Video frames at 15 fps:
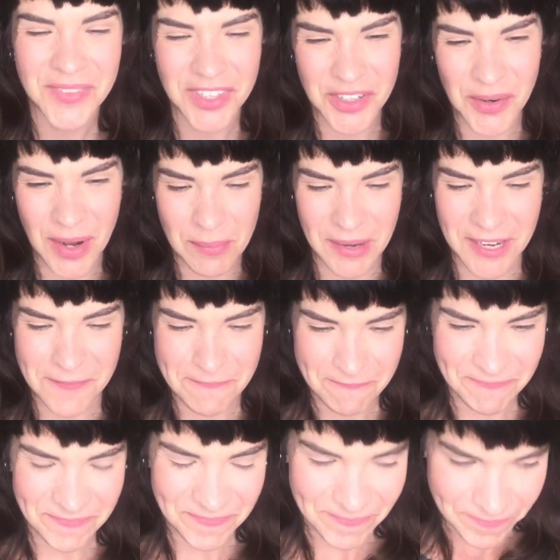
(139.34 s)
you know what I mean.
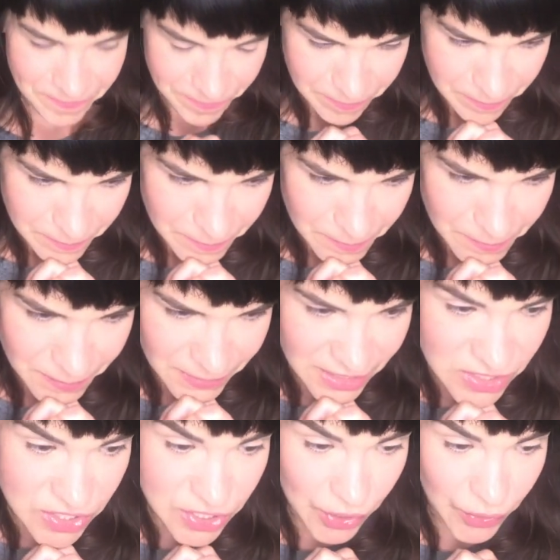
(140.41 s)

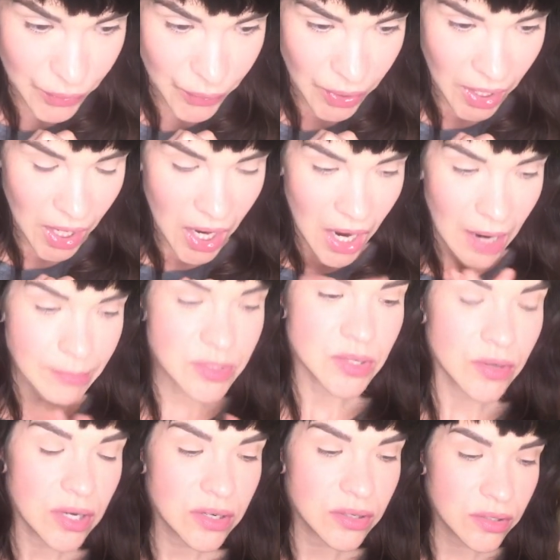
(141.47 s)
So I'm
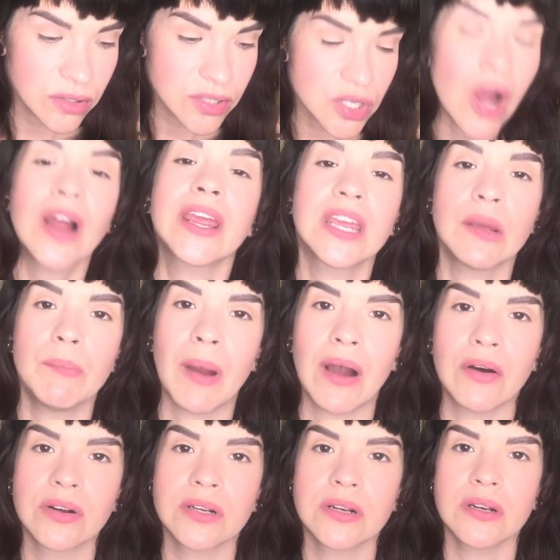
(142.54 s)
talking
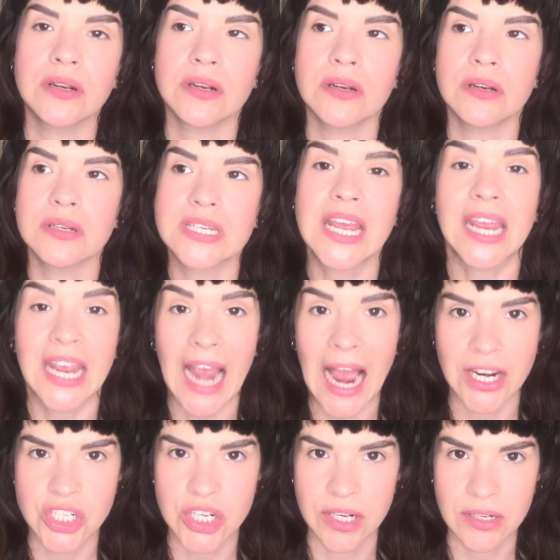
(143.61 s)
about taking
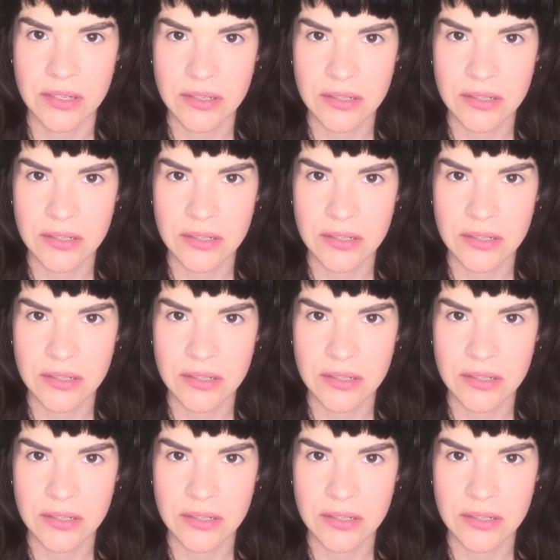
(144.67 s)
action.